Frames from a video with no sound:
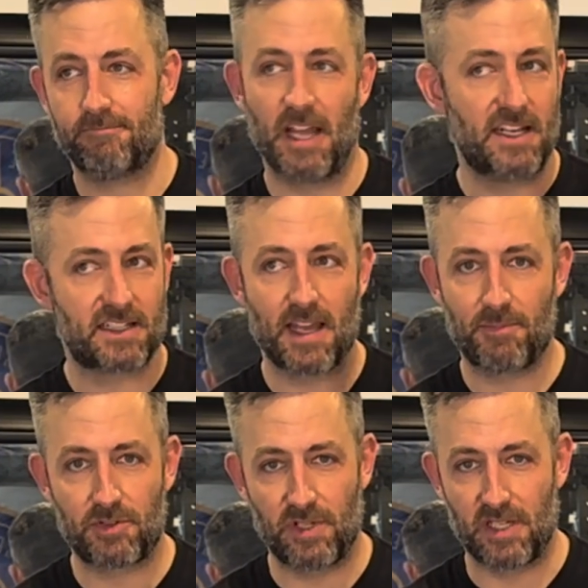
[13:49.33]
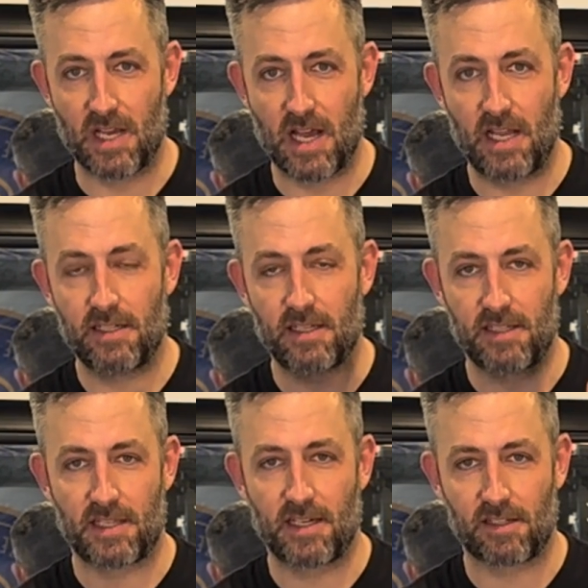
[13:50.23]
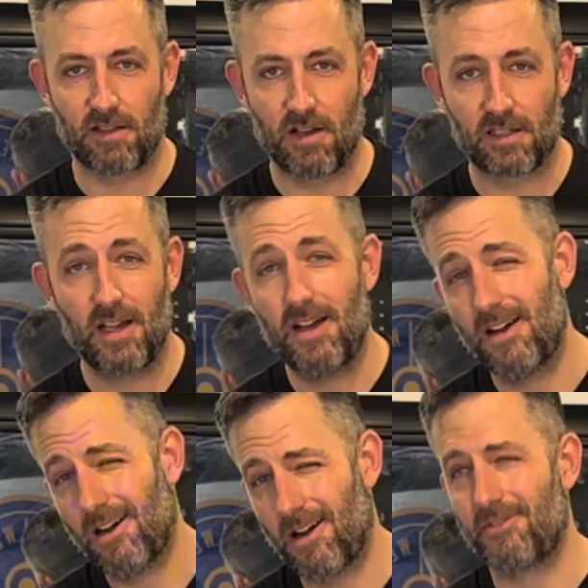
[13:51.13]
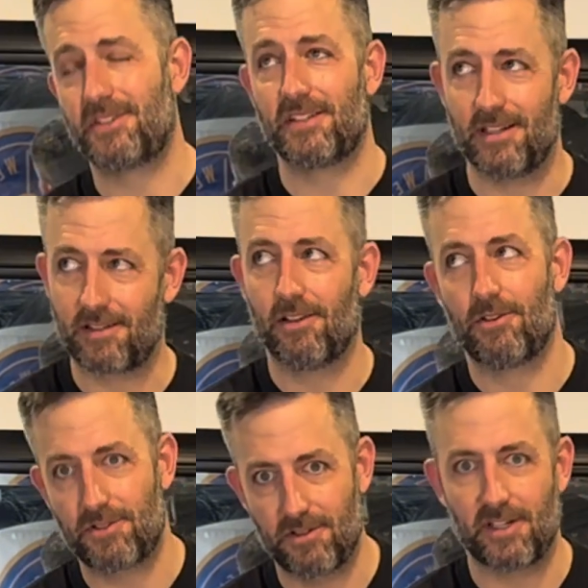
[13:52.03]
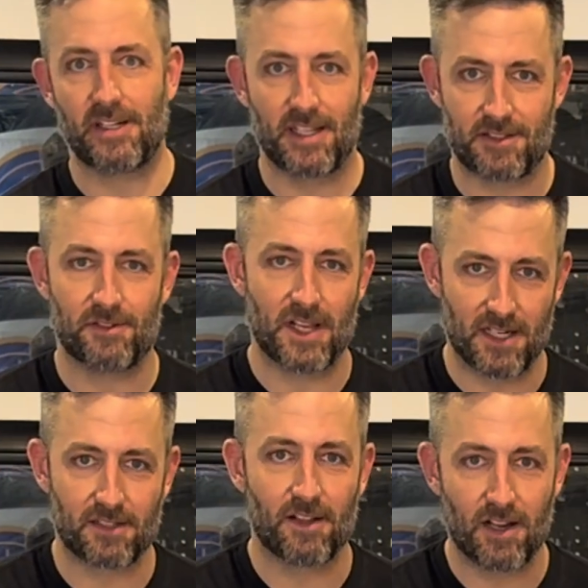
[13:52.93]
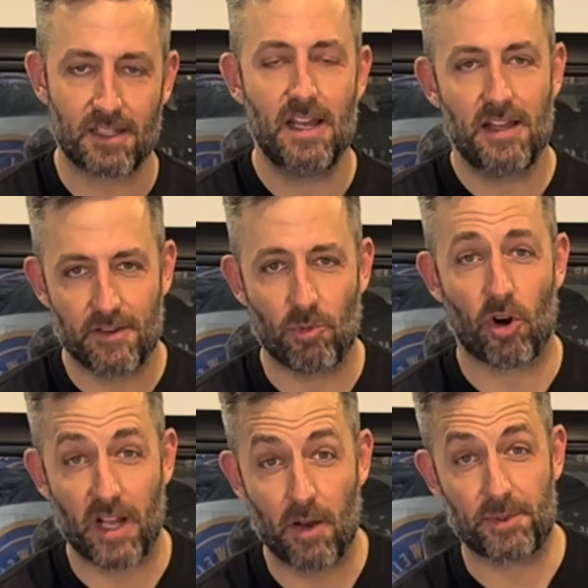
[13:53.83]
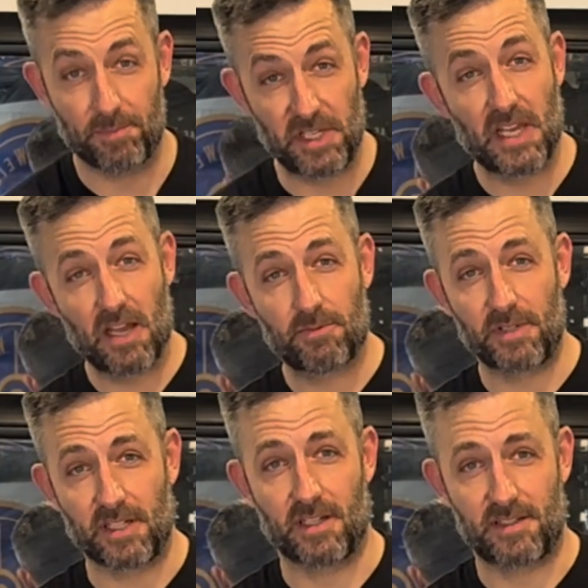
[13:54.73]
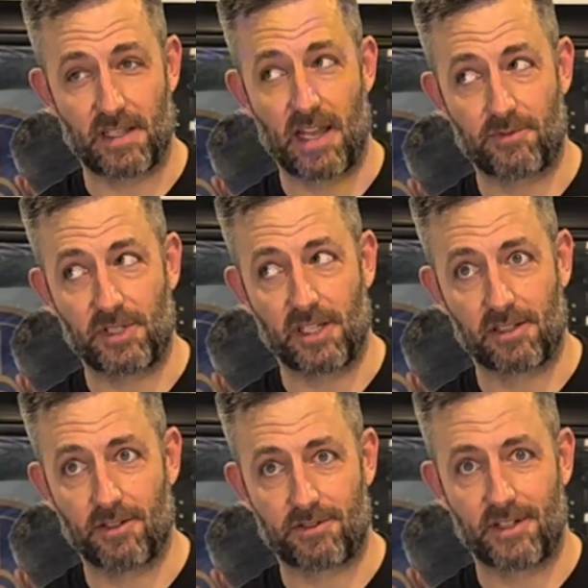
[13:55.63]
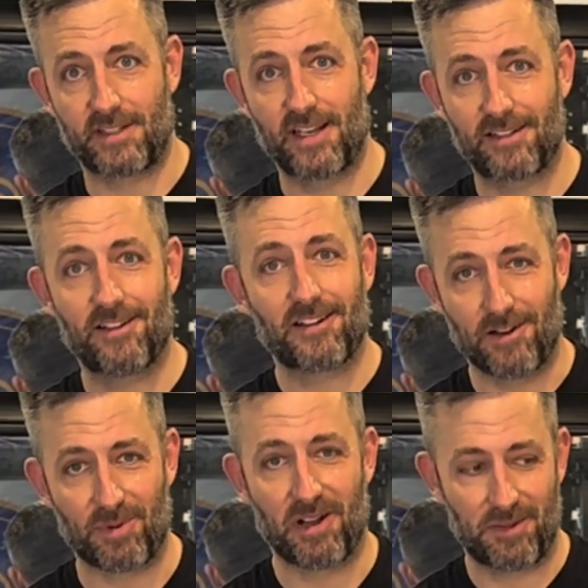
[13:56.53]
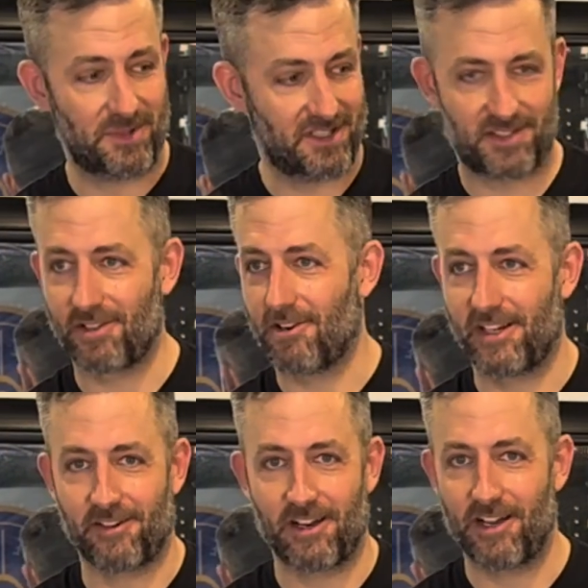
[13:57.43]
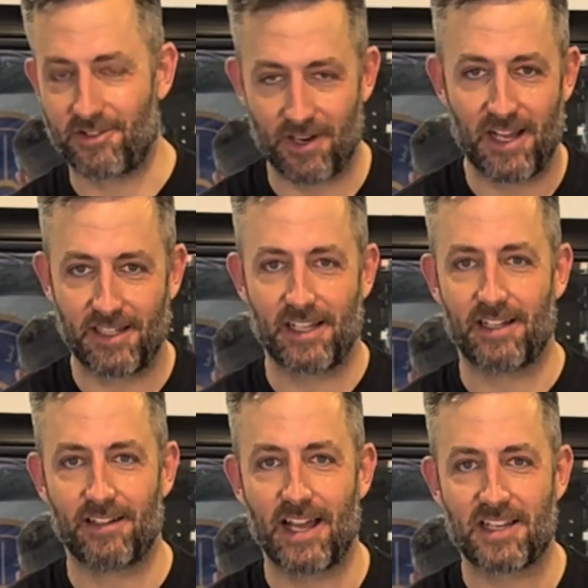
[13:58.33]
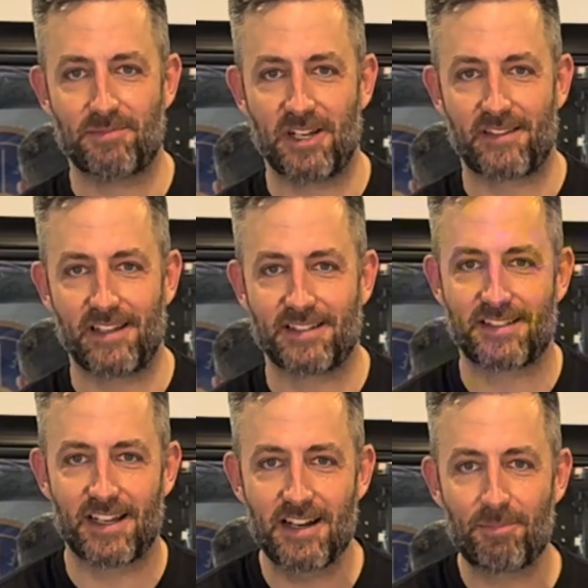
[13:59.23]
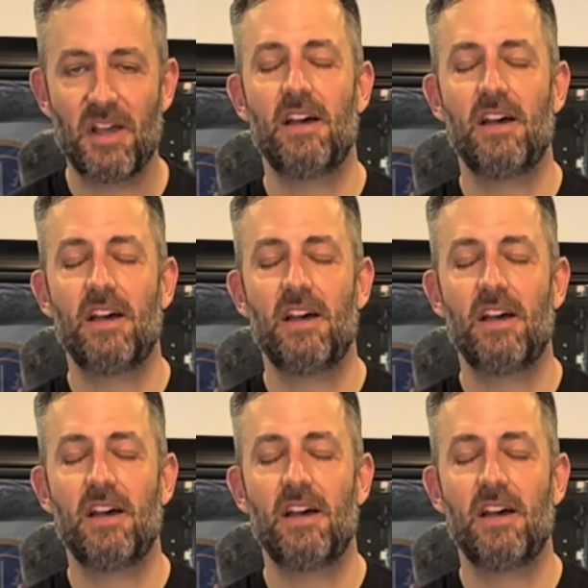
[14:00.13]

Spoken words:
anytime between 9 and 10 o'clock. Obviously, the closer you can get till 9 o'clock, the more it helps me out, because as we get closer to 10 o'clock, I'll probably be scurrying around trying to get last-minute things set up.